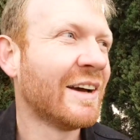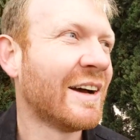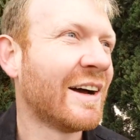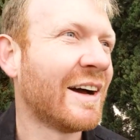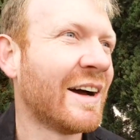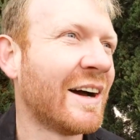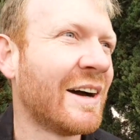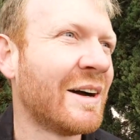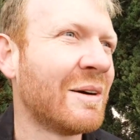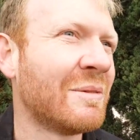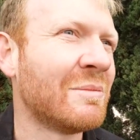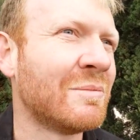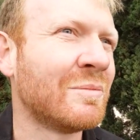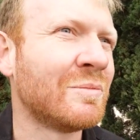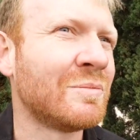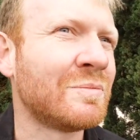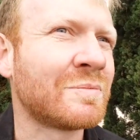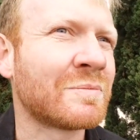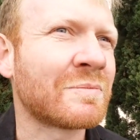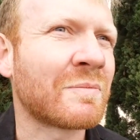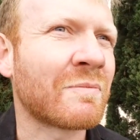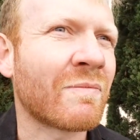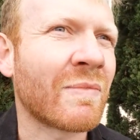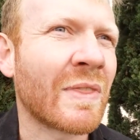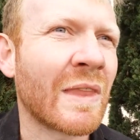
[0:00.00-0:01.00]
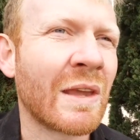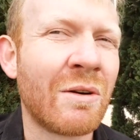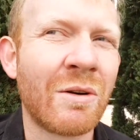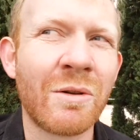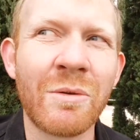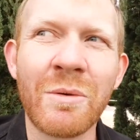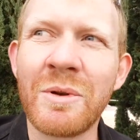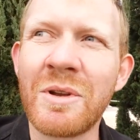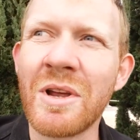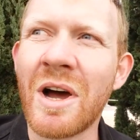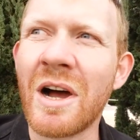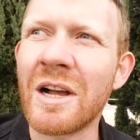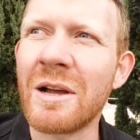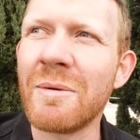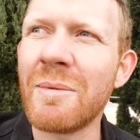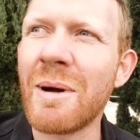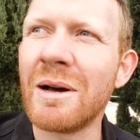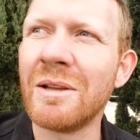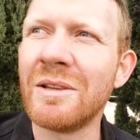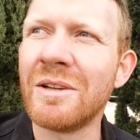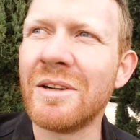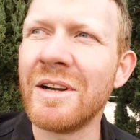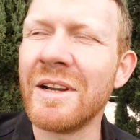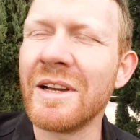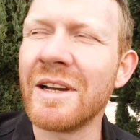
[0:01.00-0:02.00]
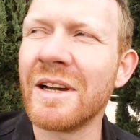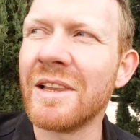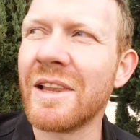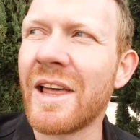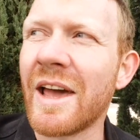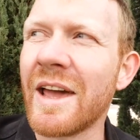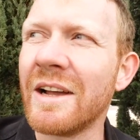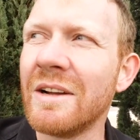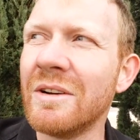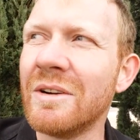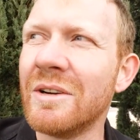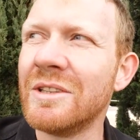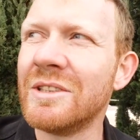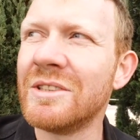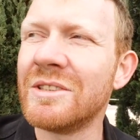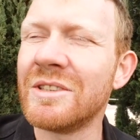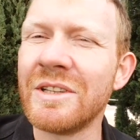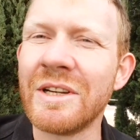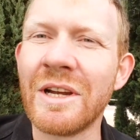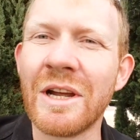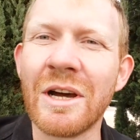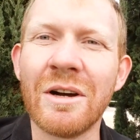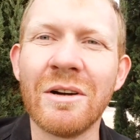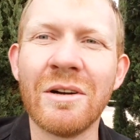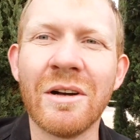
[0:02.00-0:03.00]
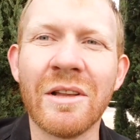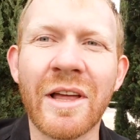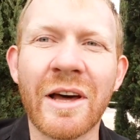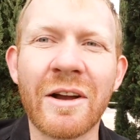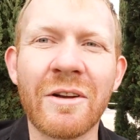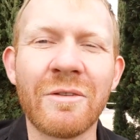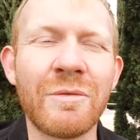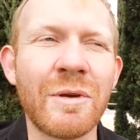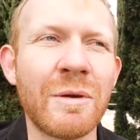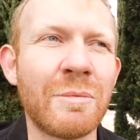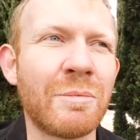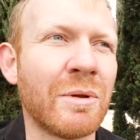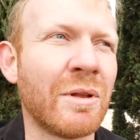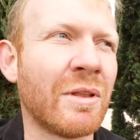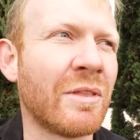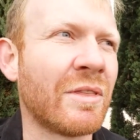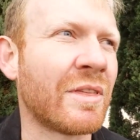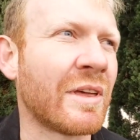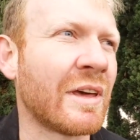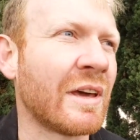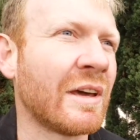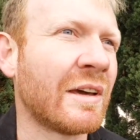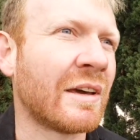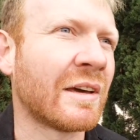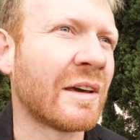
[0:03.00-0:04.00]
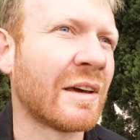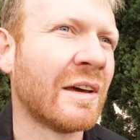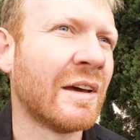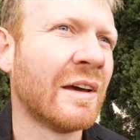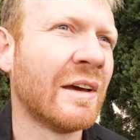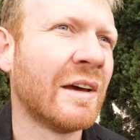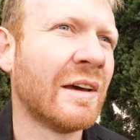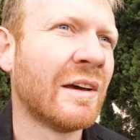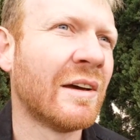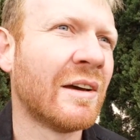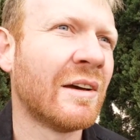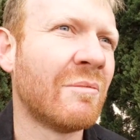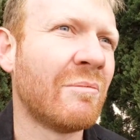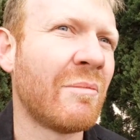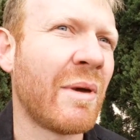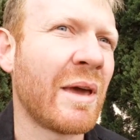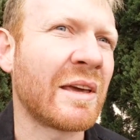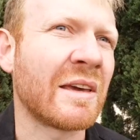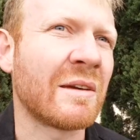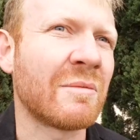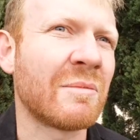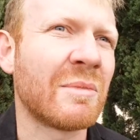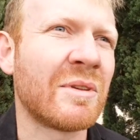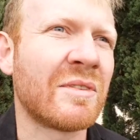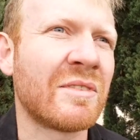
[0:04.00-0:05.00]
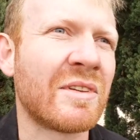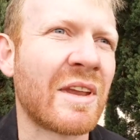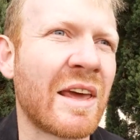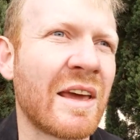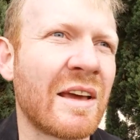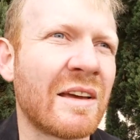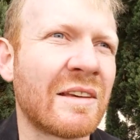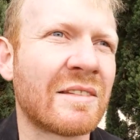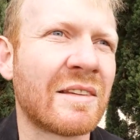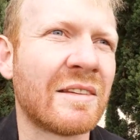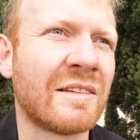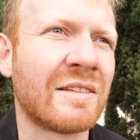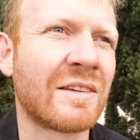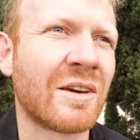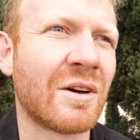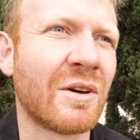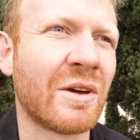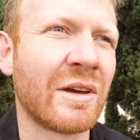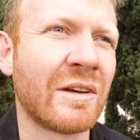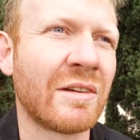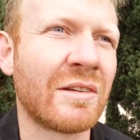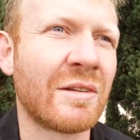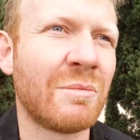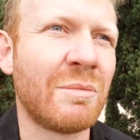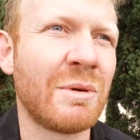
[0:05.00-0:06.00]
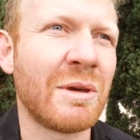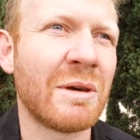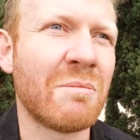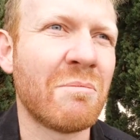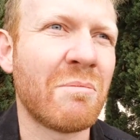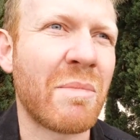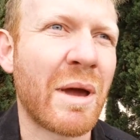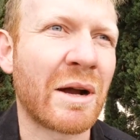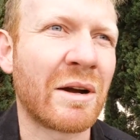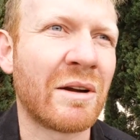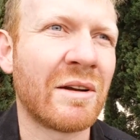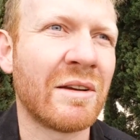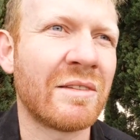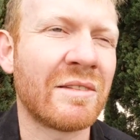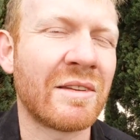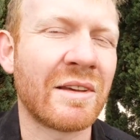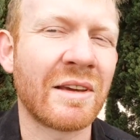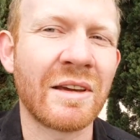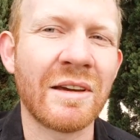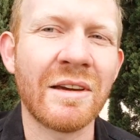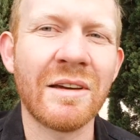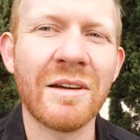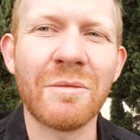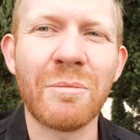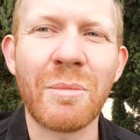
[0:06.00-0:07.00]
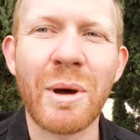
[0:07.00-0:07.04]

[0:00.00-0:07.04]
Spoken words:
When we talk about learning a language, a lot of people think making mistakes is going to be embarrassing.